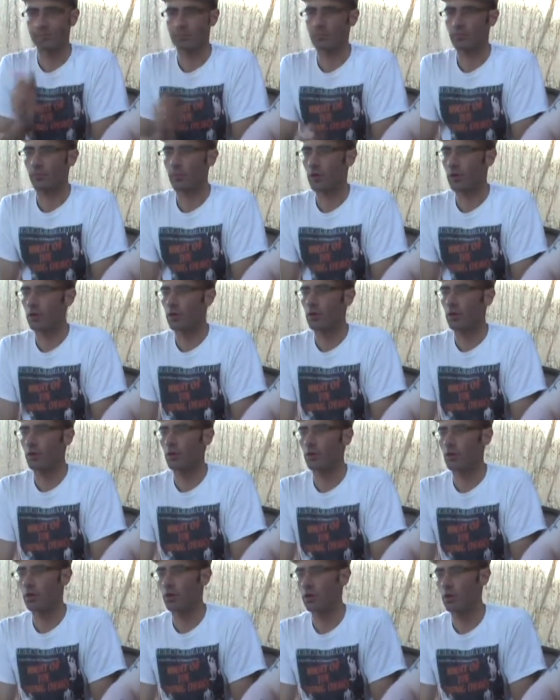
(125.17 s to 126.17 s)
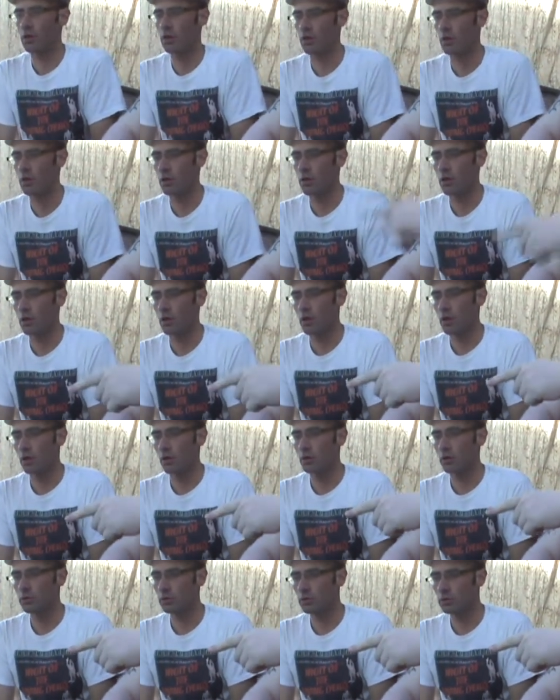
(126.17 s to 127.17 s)
Fuck. Um,
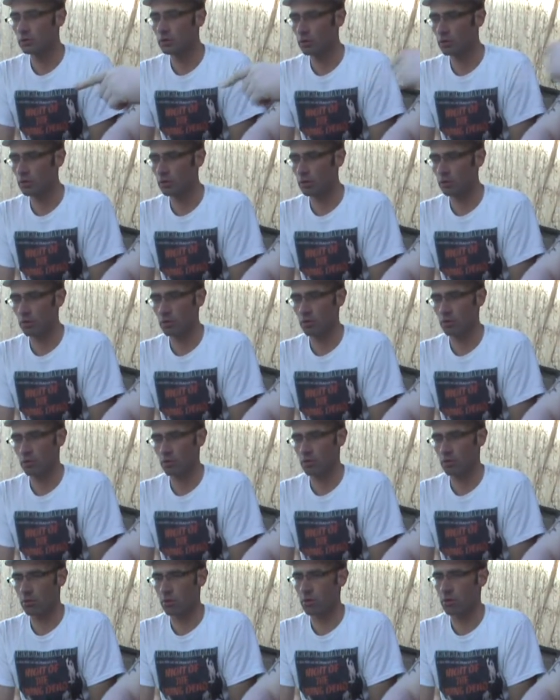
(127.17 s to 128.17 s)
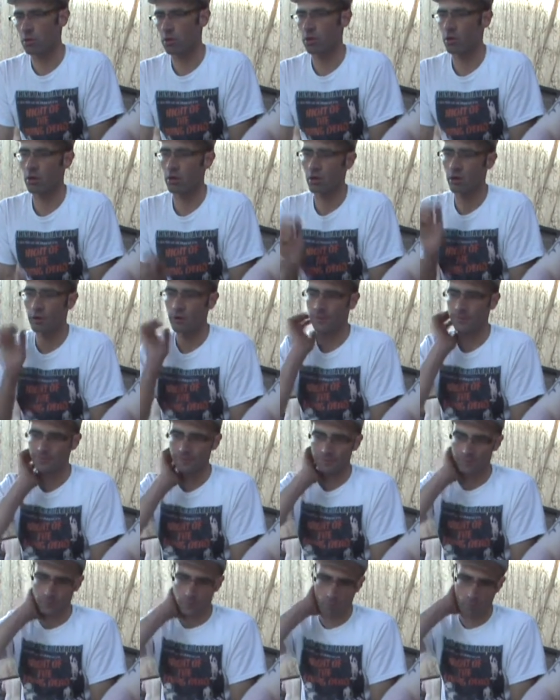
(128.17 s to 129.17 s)
there's a there's a company here in the falls,
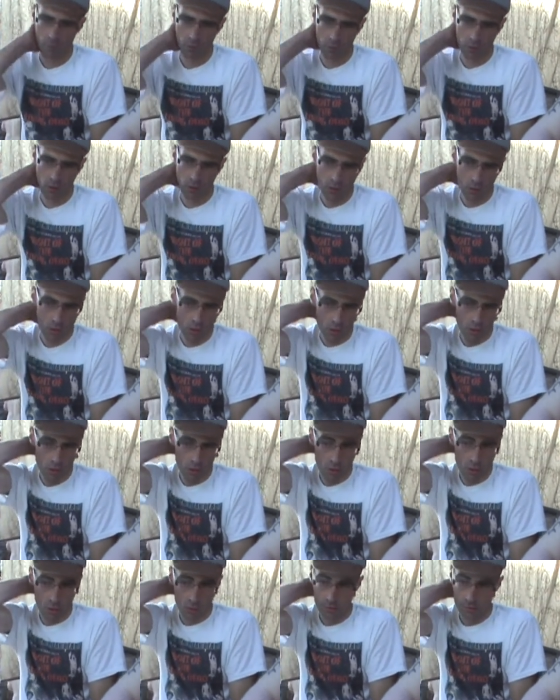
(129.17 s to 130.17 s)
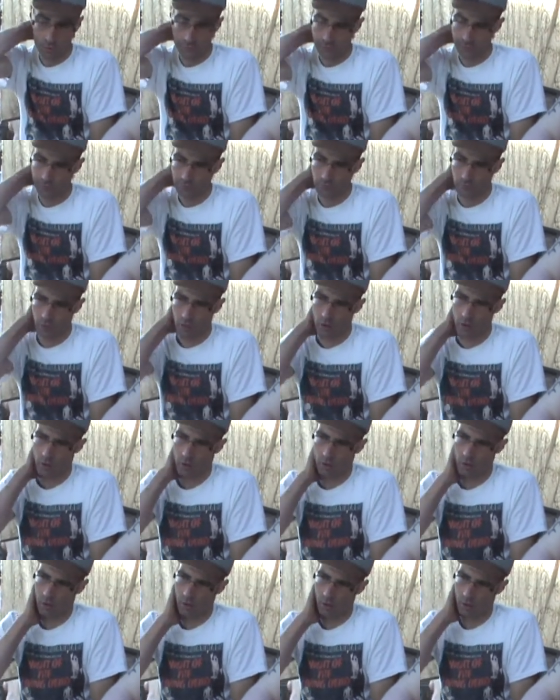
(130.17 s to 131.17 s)
actually. Um, off the
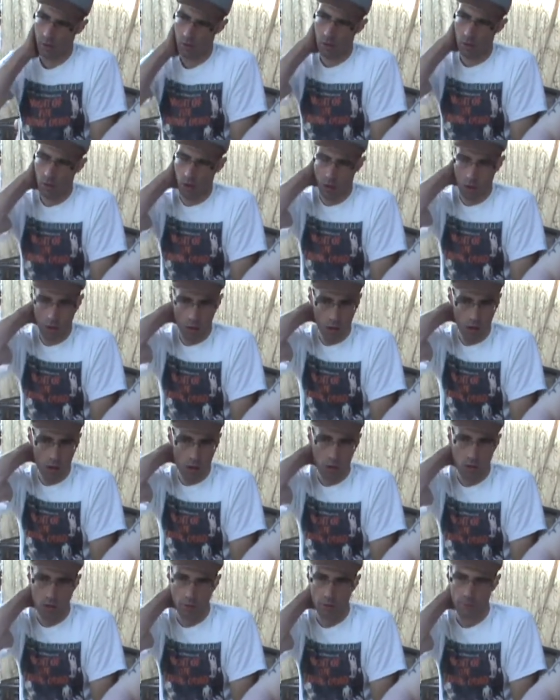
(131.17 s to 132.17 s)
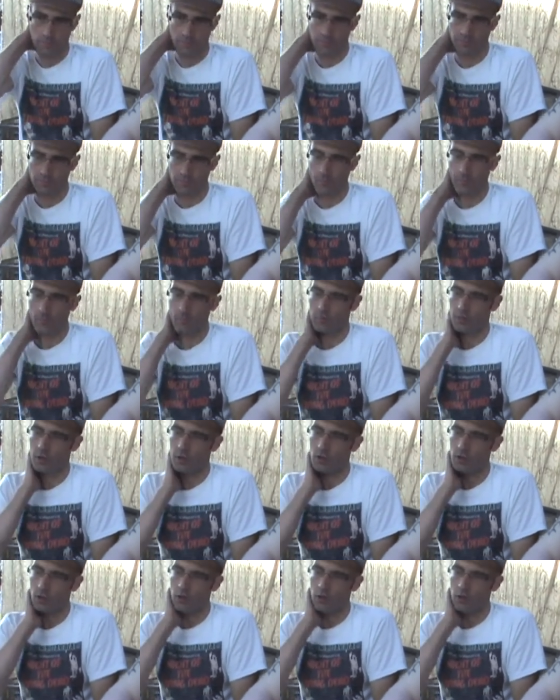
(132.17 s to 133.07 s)
off the cliff or off the ridge or something like that.